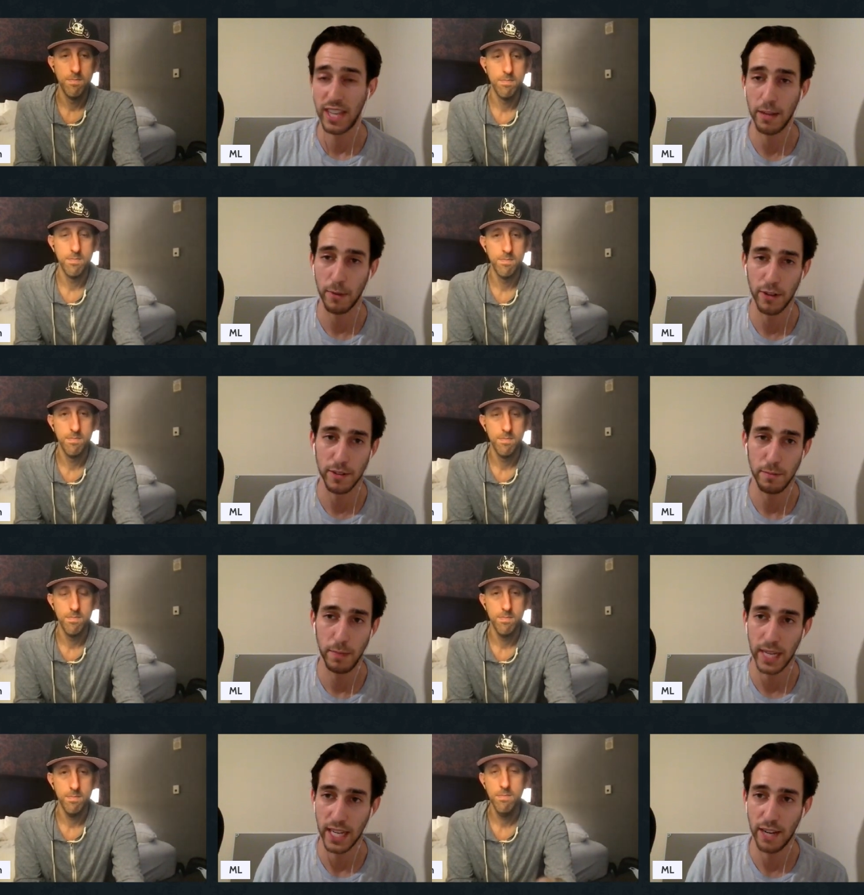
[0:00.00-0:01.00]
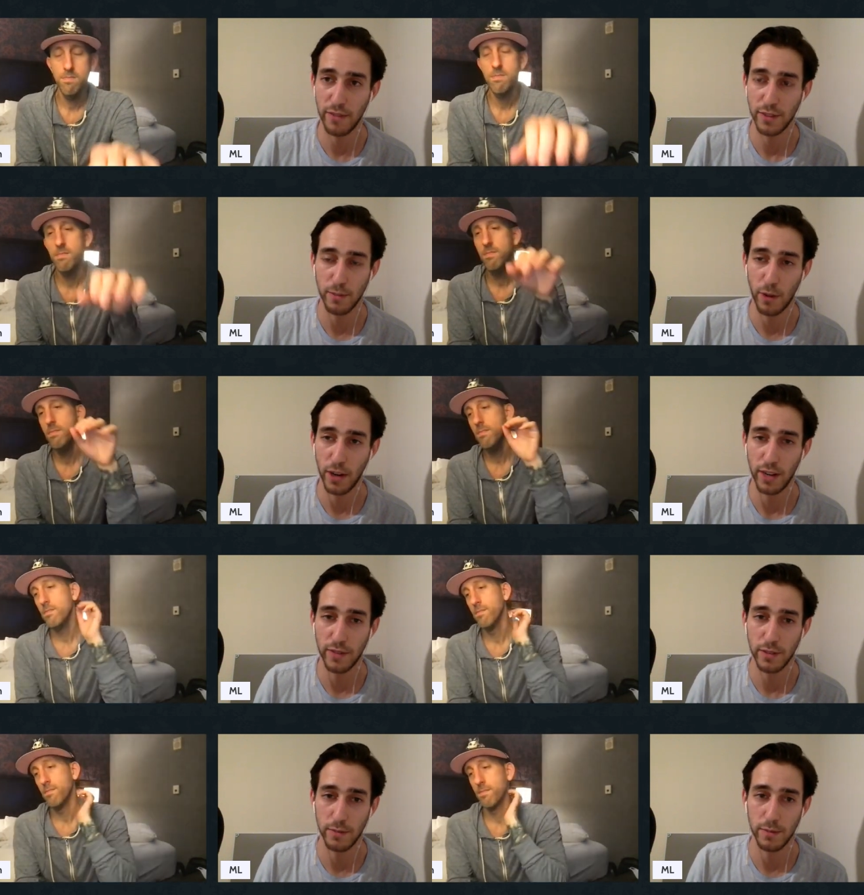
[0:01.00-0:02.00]
Speaker 1: Halliburton is big enough and smart enough
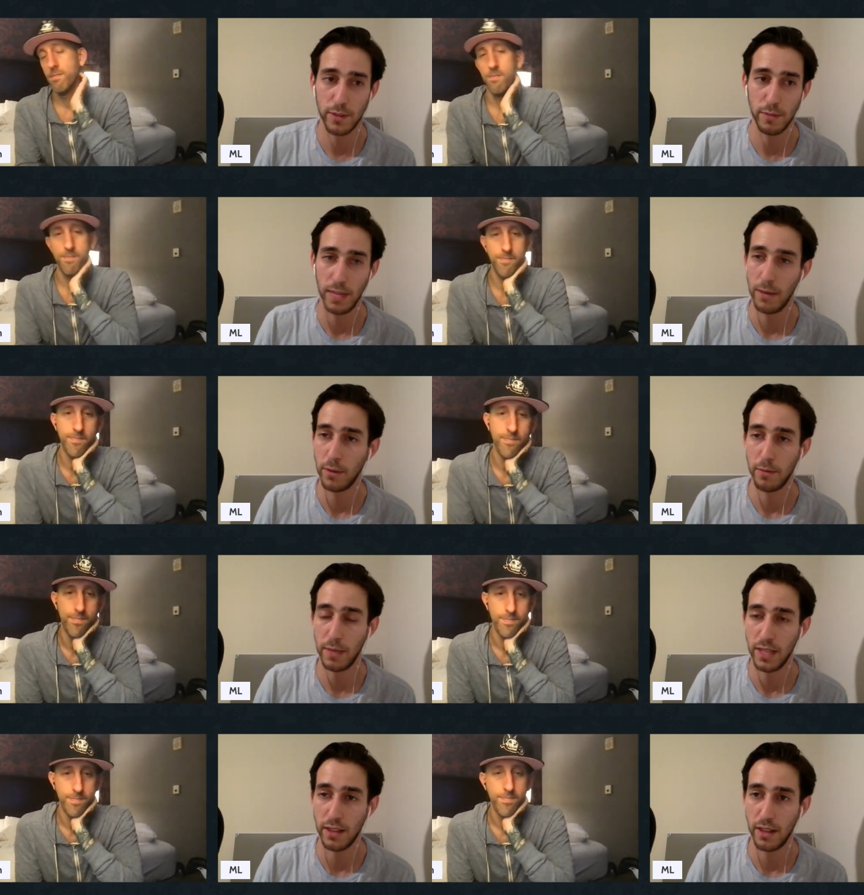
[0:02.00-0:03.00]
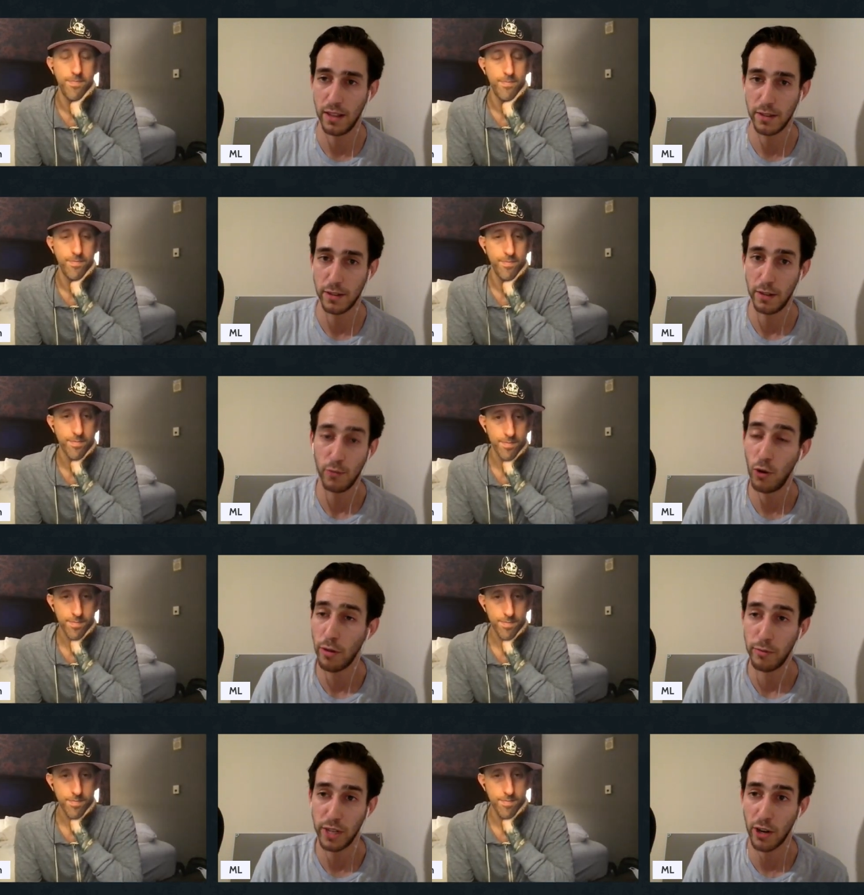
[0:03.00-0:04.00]
to to be able to be the, to roll
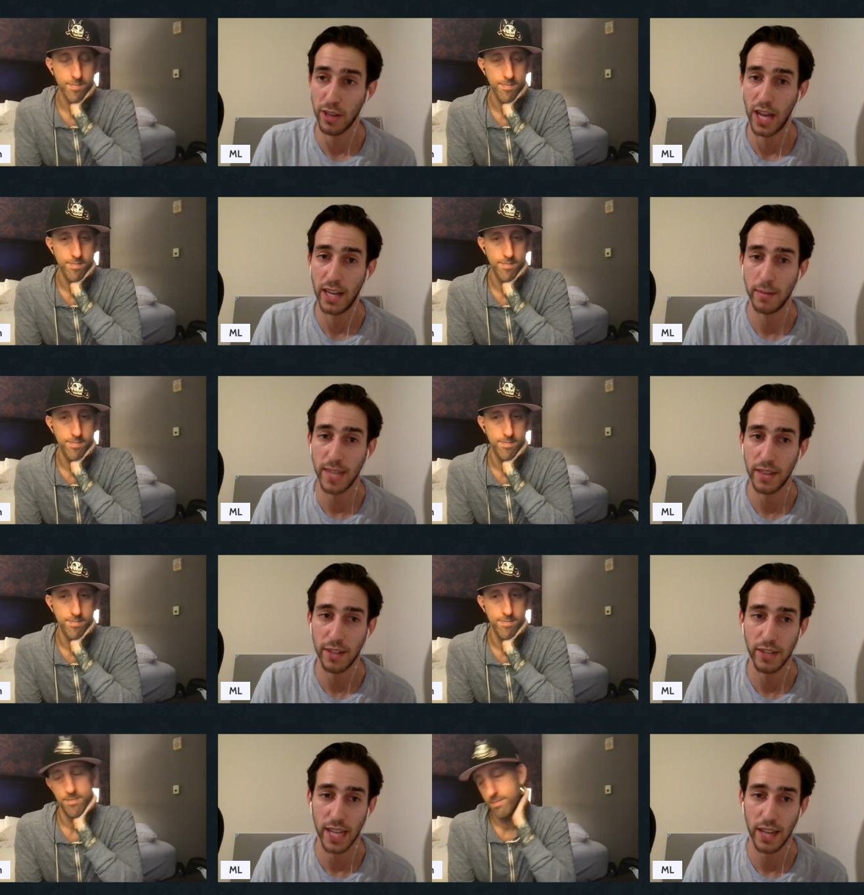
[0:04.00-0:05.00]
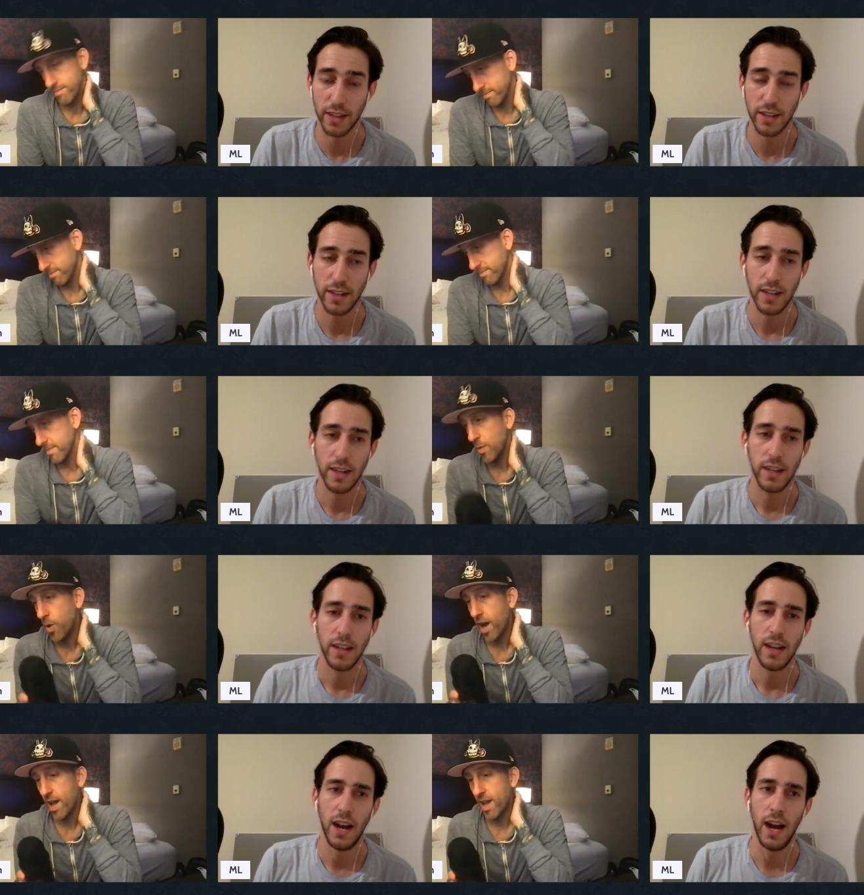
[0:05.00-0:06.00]
three guard lineups out there together.
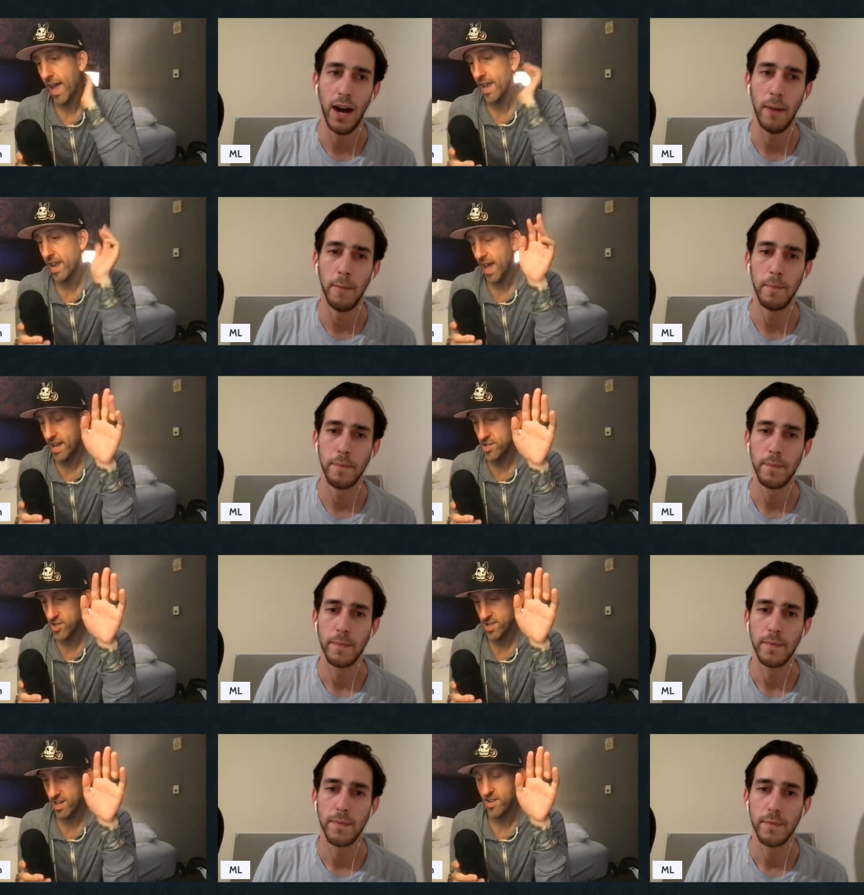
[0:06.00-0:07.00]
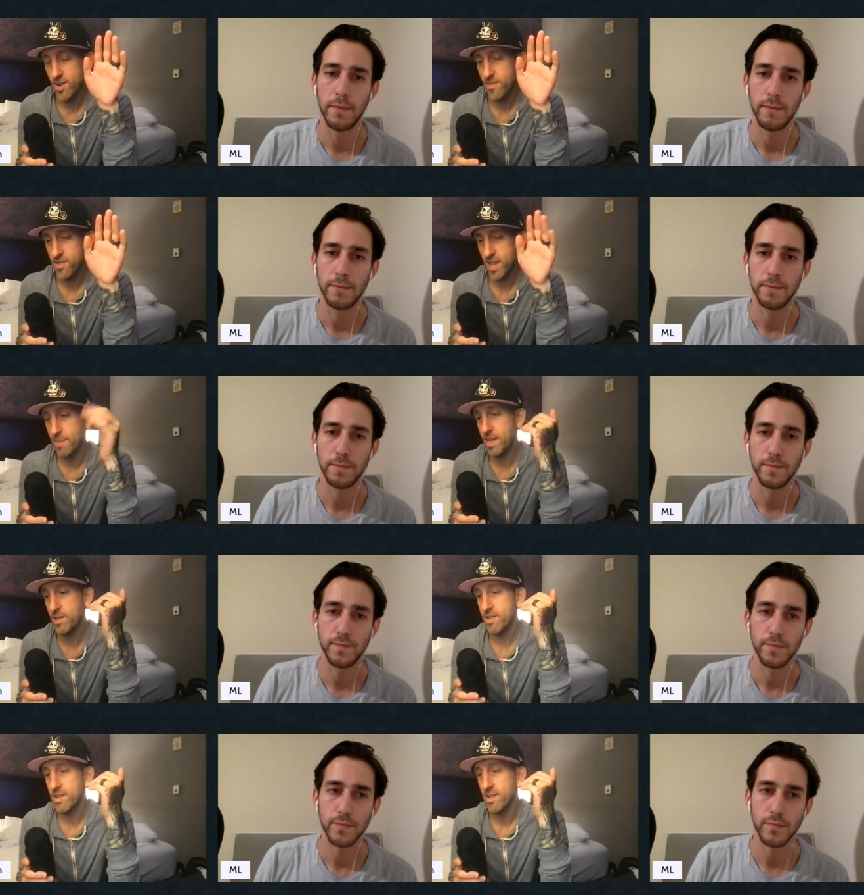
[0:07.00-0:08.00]
Well,
Speaker 2: um, and, and, just to interrupt for, I
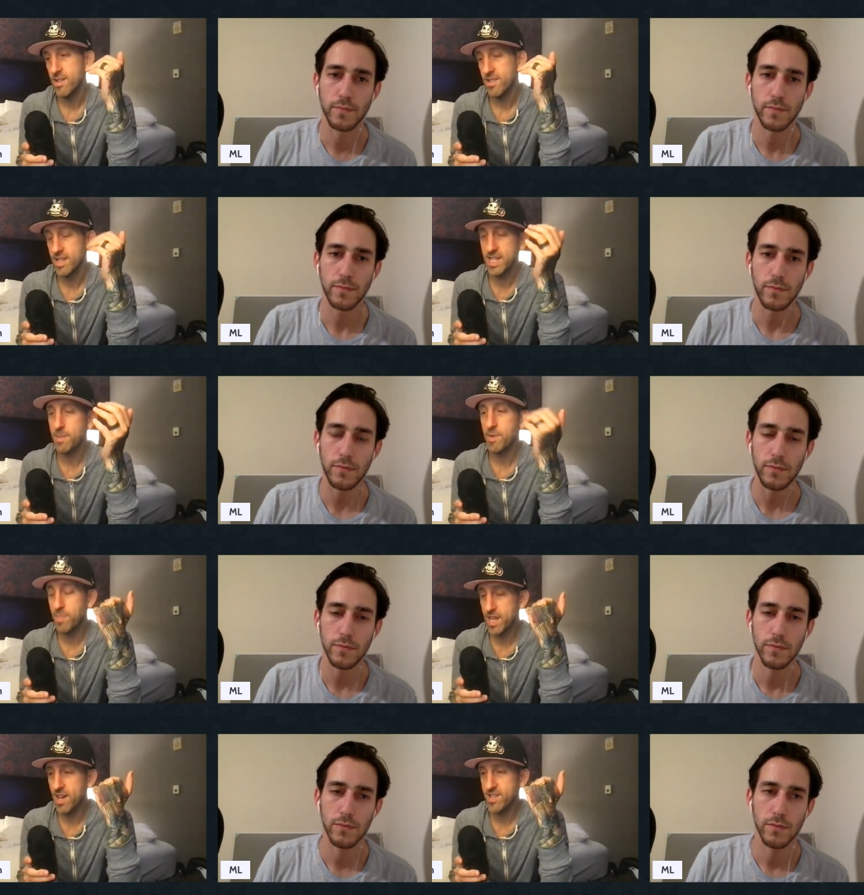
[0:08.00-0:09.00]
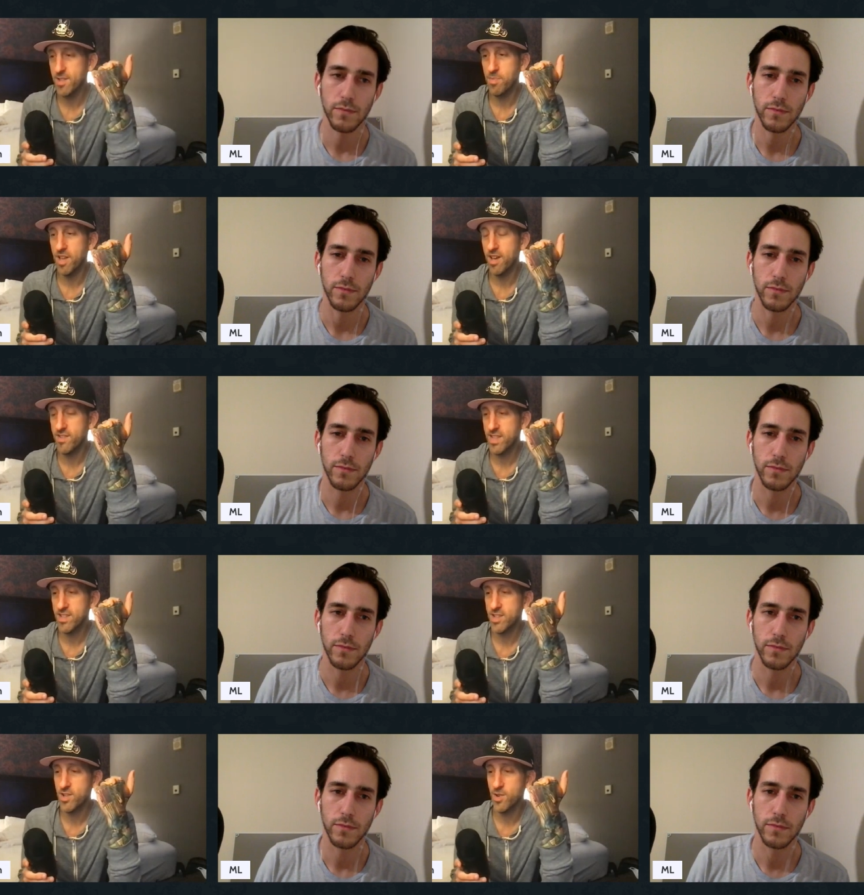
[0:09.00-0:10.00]
mean, the team that beat us in the playoffs
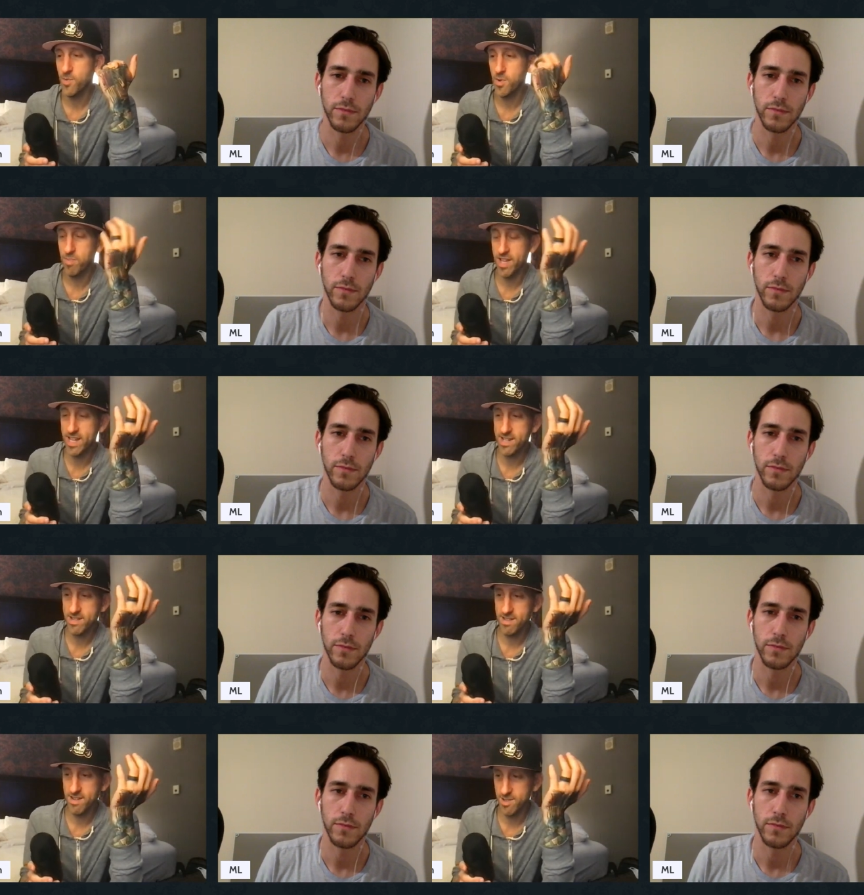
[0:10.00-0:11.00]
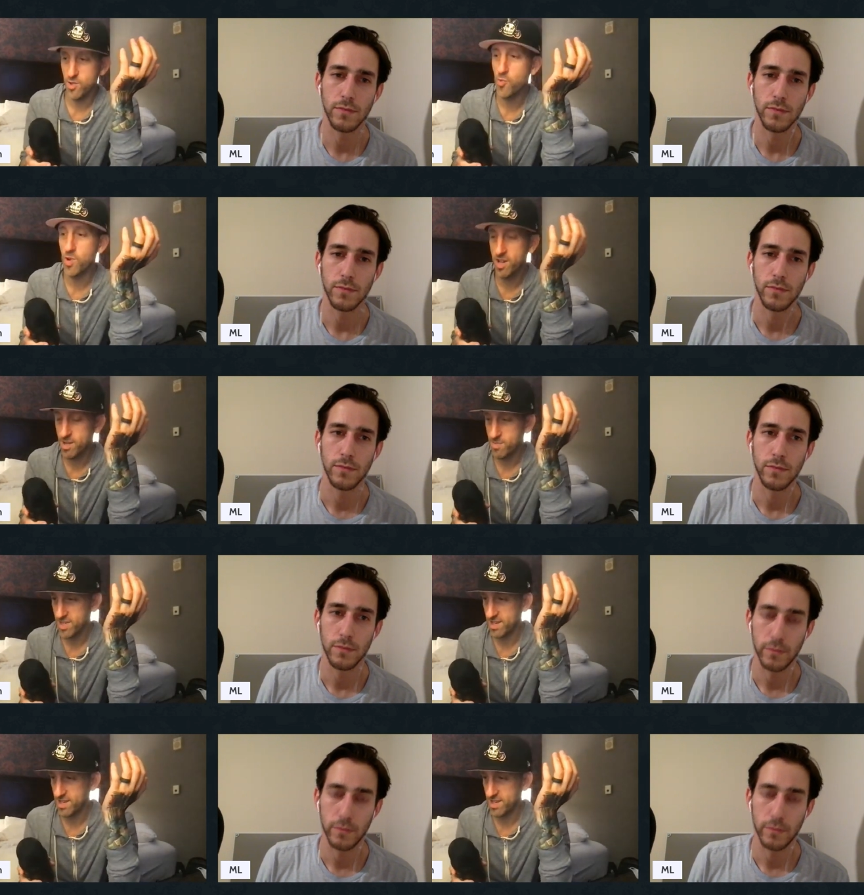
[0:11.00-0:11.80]
this year were playing uh, Lou Williams